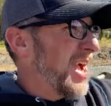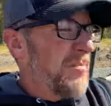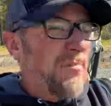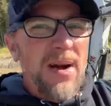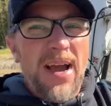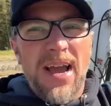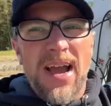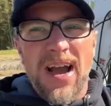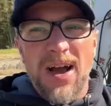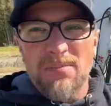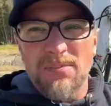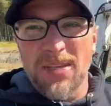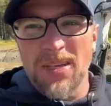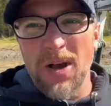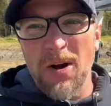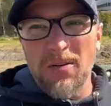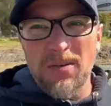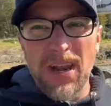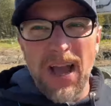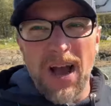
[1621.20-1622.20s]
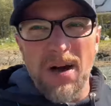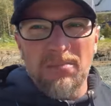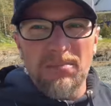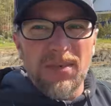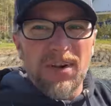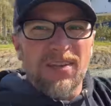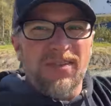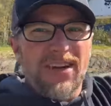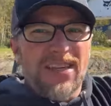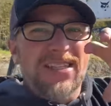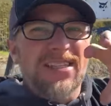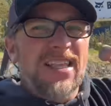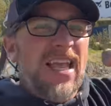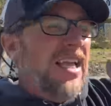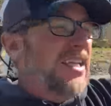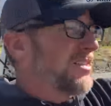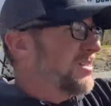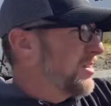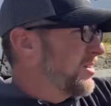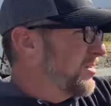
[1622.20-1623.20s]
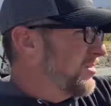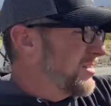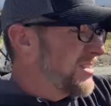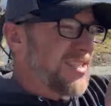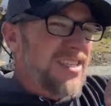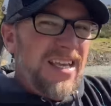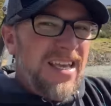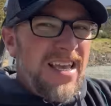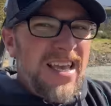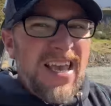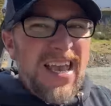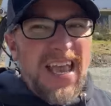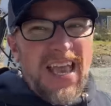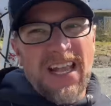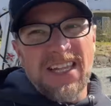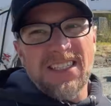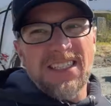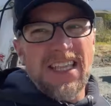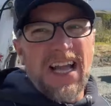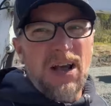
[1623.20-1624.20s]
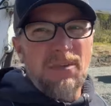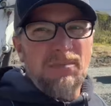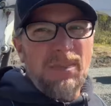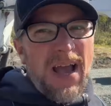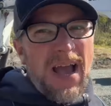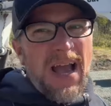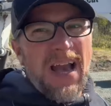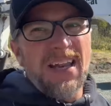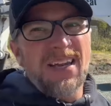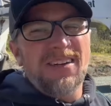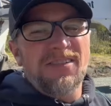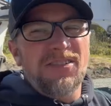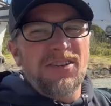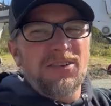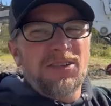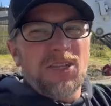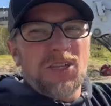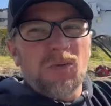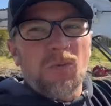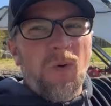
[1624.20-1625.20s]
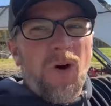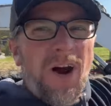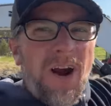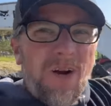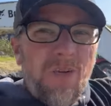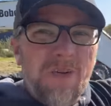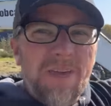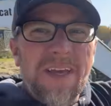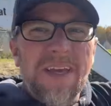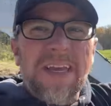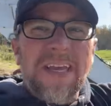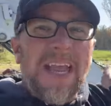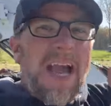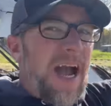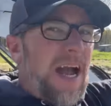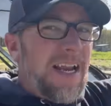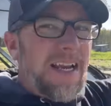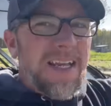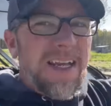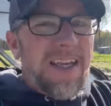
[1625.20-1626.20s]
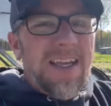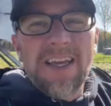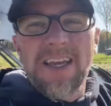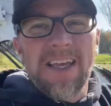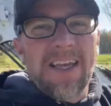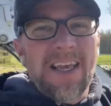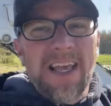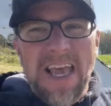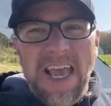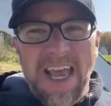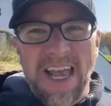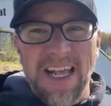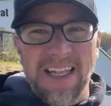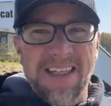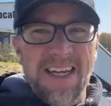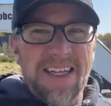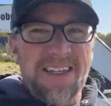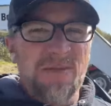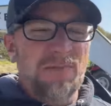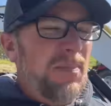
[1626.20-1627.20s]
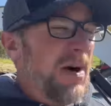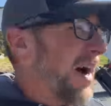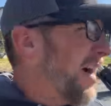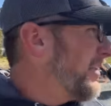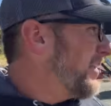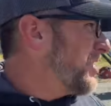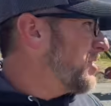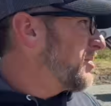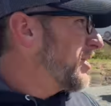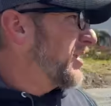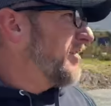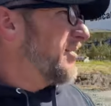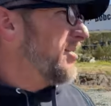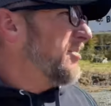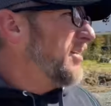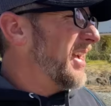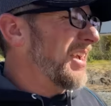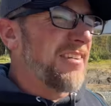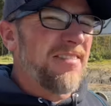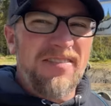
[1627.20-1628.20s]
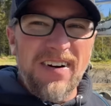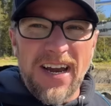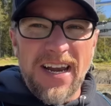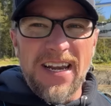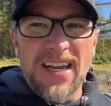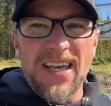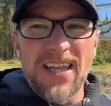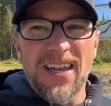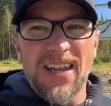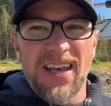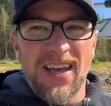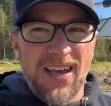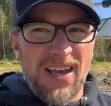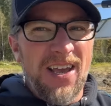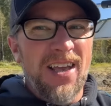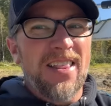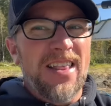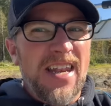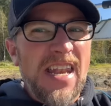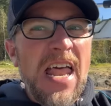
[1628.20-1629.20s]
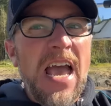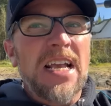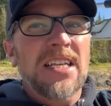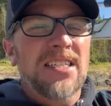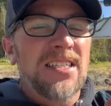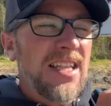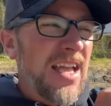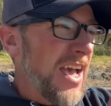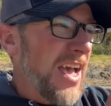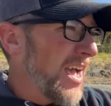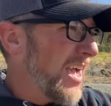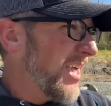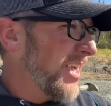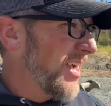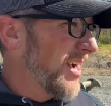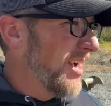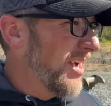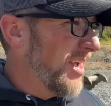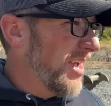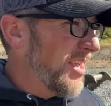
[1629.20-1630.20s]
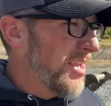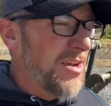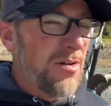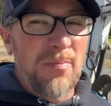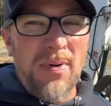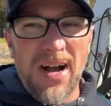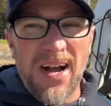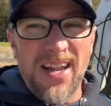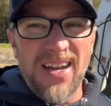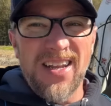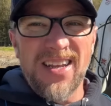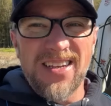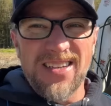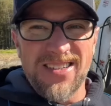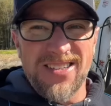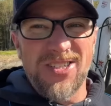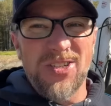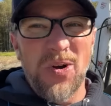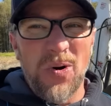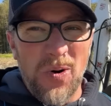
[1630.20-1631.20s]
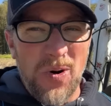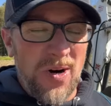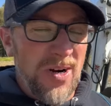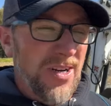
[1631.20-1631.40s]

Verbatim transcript: my arms go numb, but if I stay loose, it's not bad. If you just walk with it and guide it, it doesn't bother you. But if you like fight it, the next day, your body is sore,